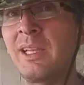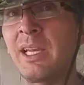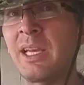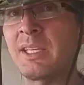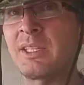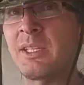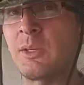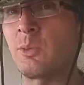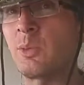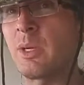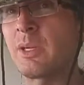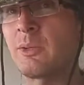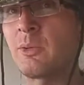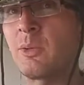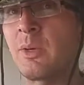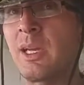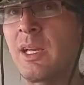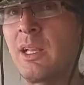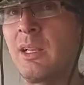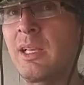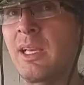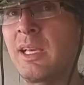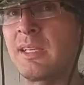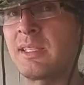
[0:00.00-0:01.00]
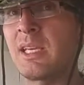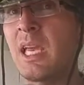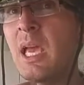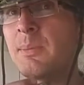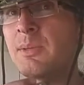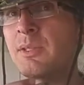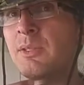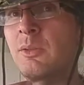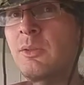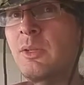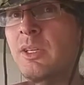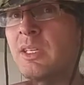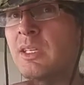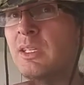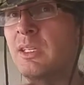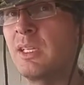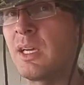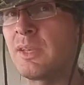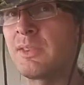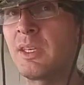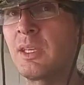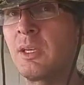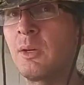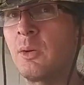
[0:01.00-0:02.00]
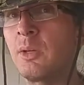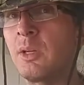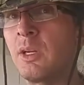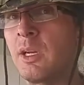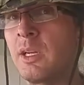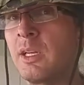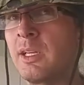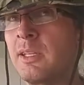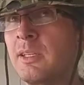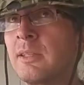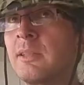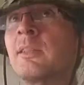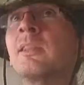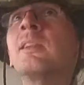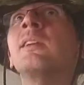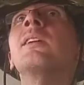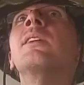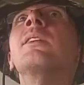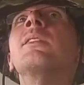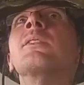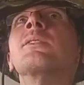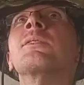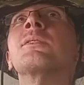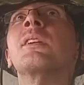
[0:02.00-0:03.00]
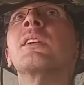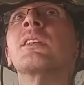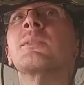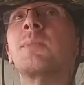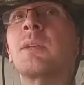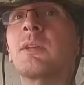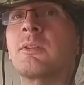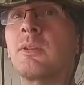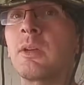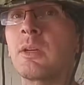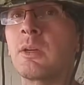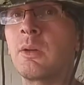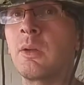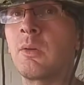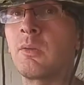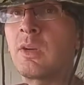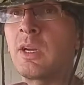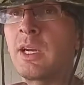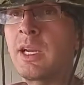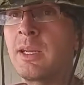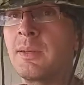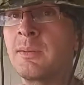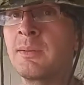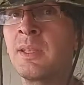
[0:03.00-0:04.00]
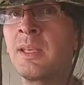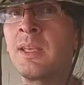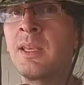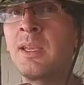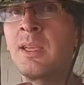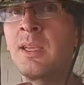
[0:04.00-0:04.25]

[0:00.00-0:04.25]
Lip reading: Like I said, Retro Hell has absolutely nothing going on in it. It's a nice picture I can overhead.